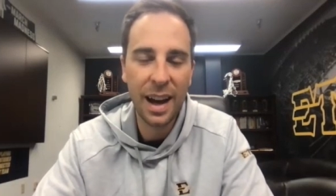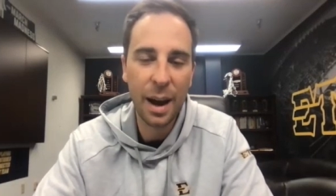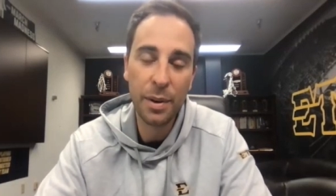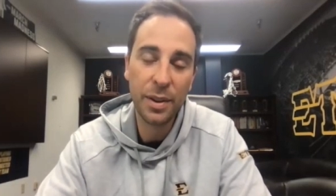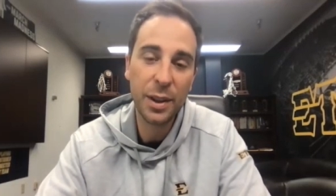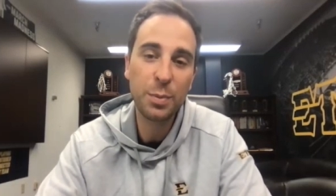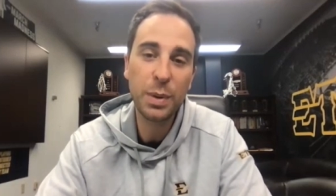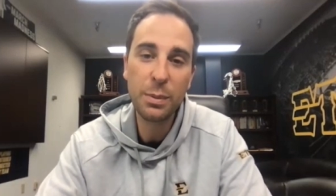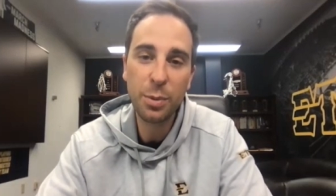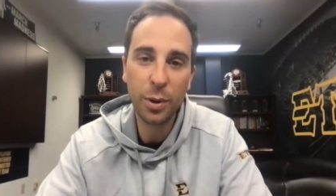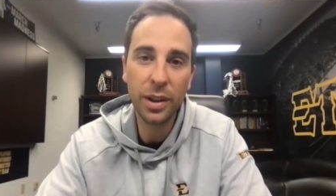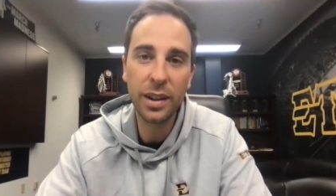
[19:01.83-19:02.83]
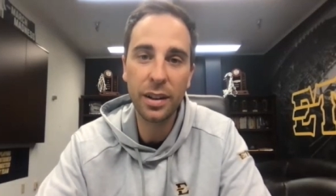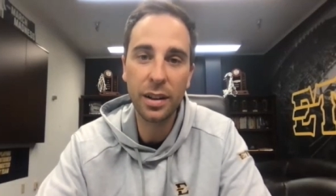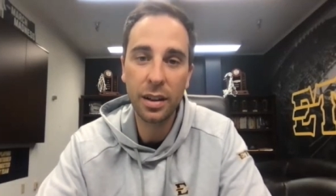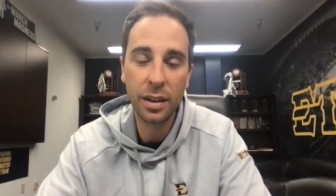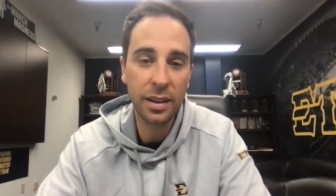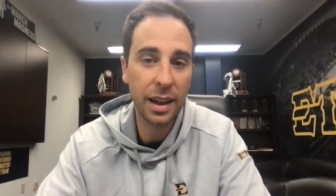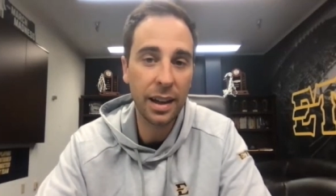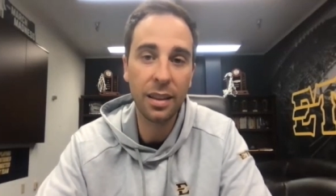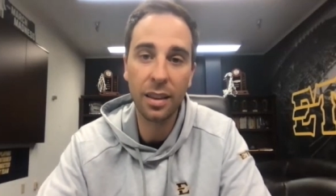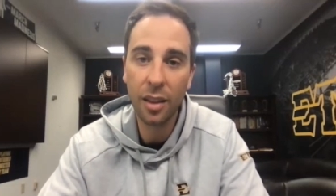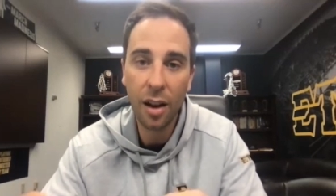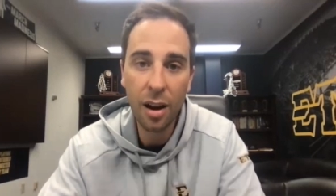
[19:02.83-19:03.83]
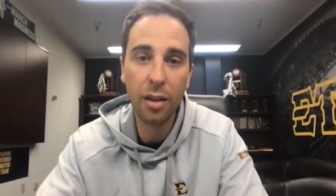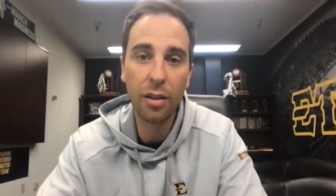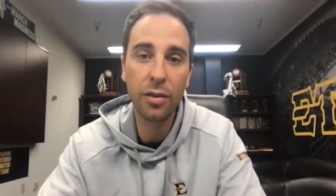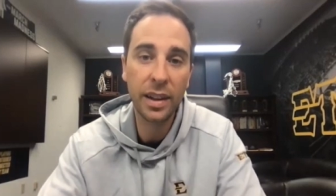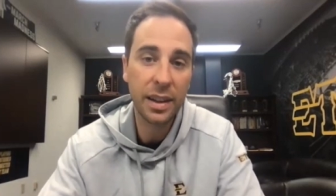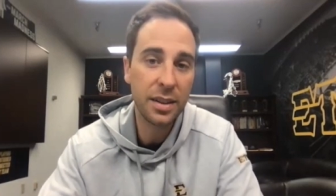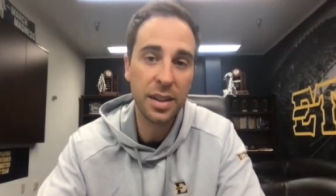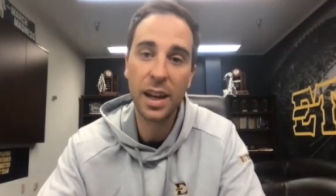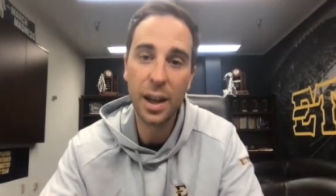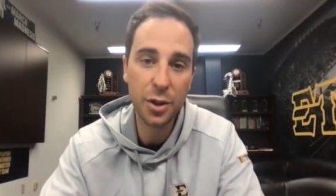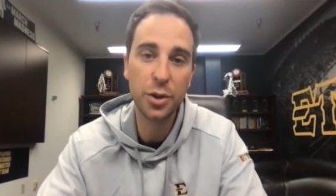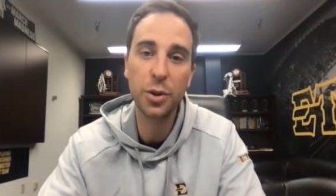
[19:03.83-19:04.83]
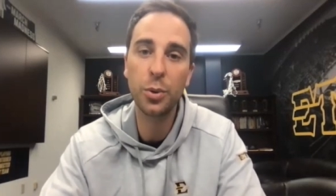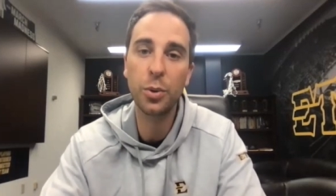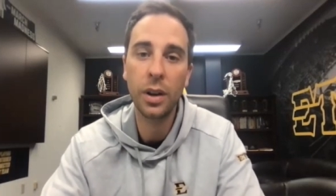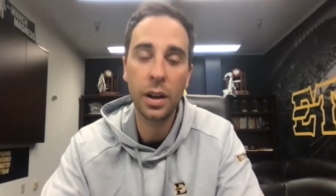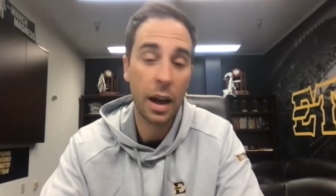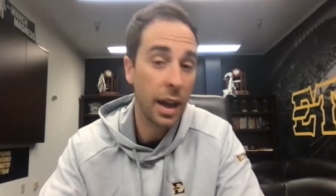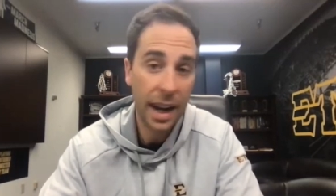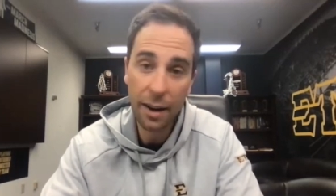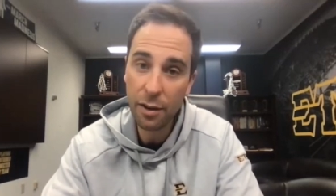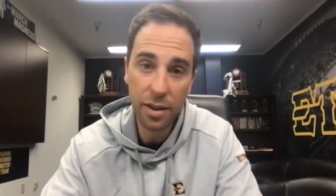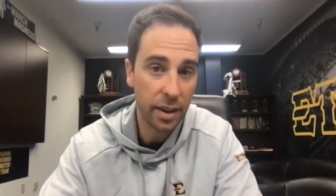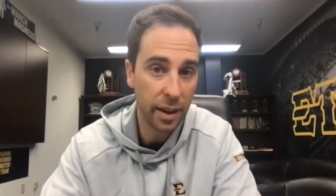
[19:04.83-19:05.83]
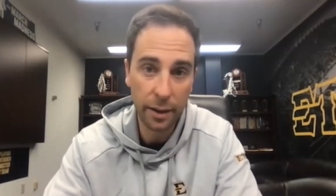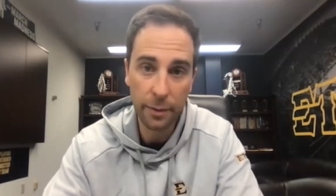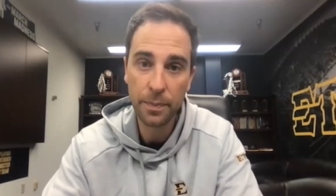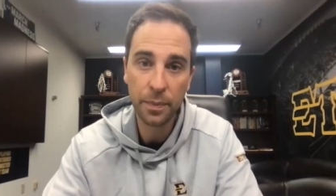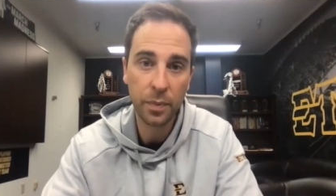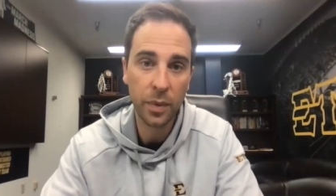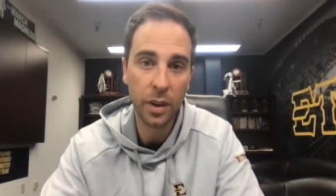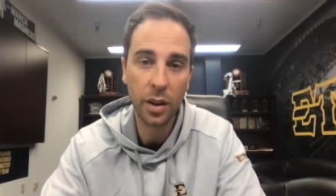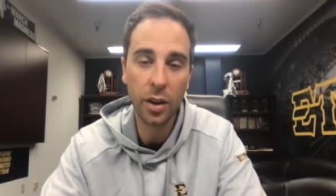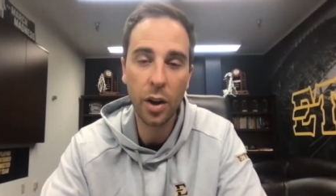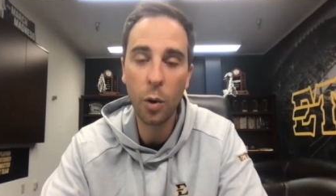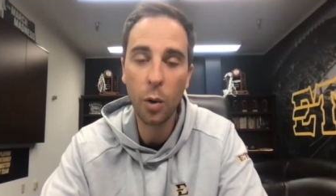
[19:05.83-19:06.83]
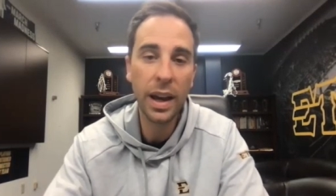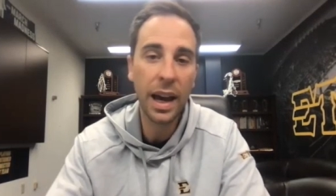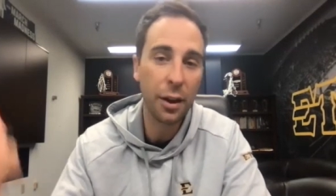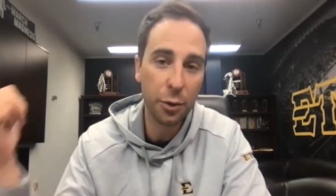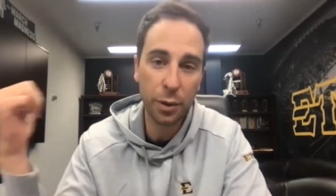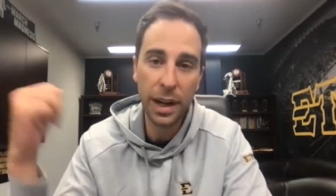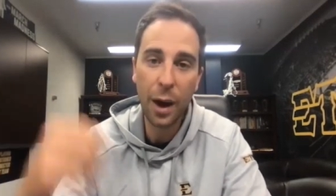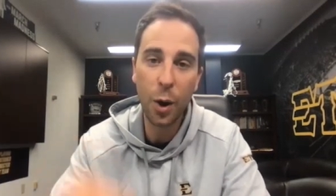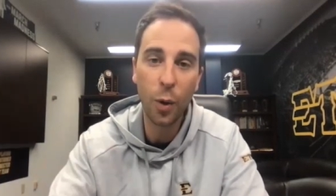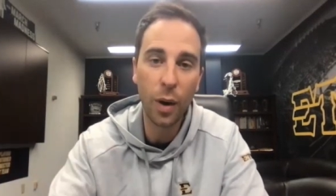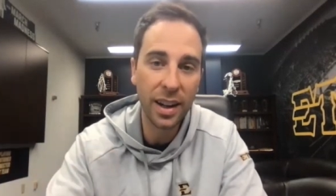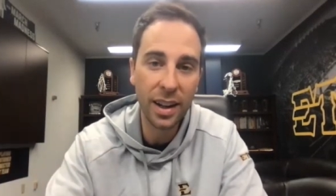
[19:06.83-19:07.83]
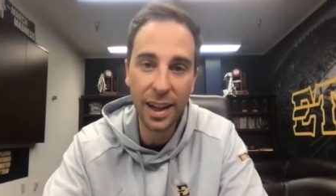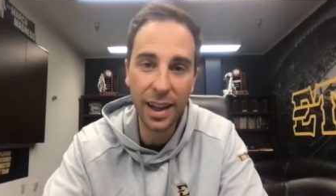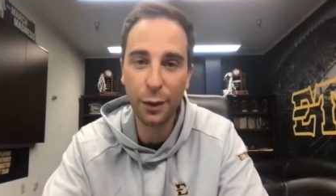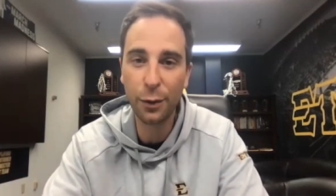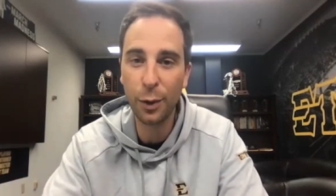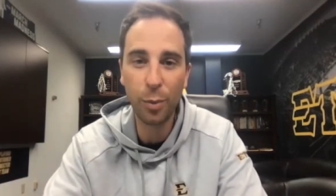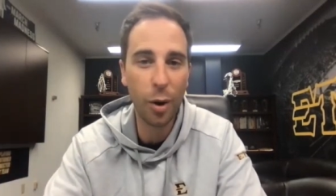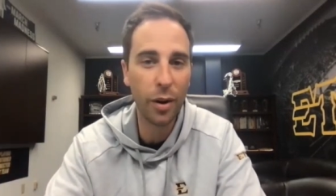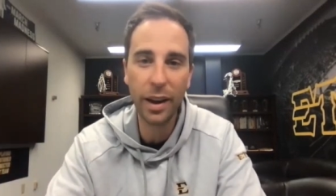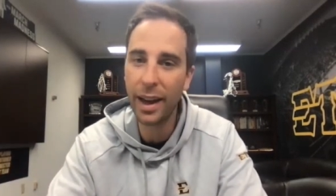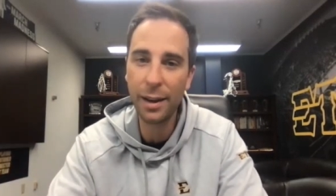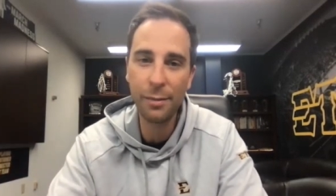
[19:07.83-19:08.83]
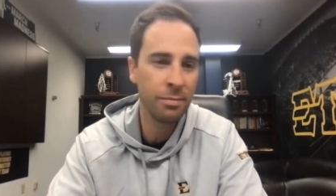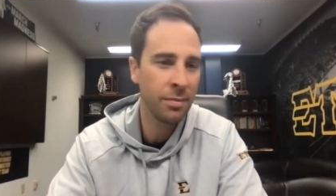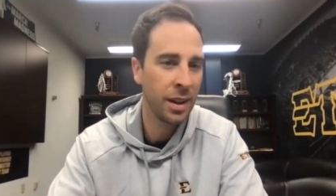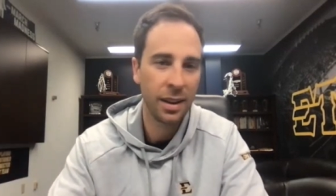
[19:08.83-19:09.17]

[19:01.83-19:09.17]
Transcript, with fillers: I mean, these people here they love ETSU and everything. You know, we had three hour rain delay at the football game. Mm.